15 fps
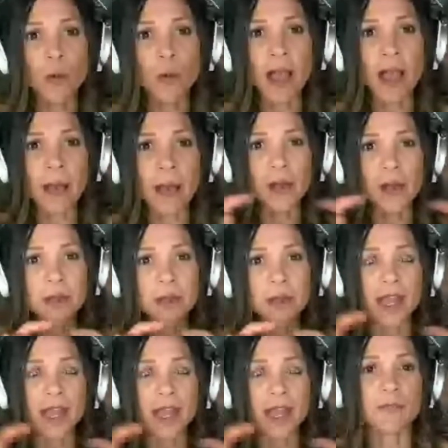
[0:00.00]
often what will
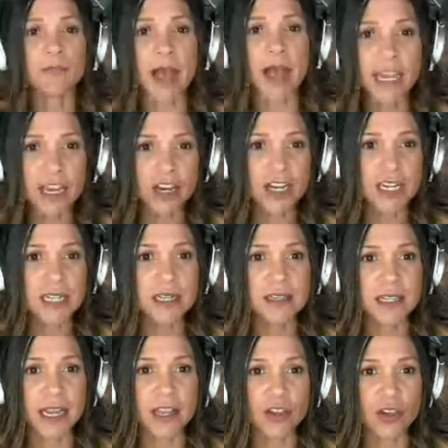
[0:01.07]
happen is this kind of
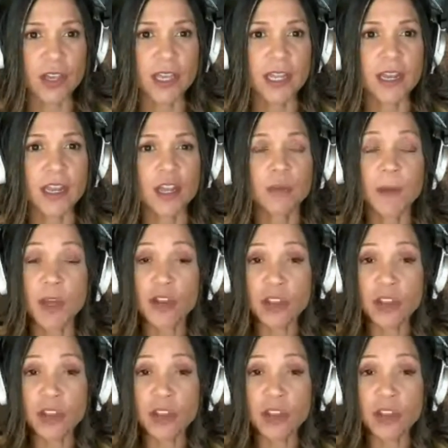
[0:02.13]
binary discussion,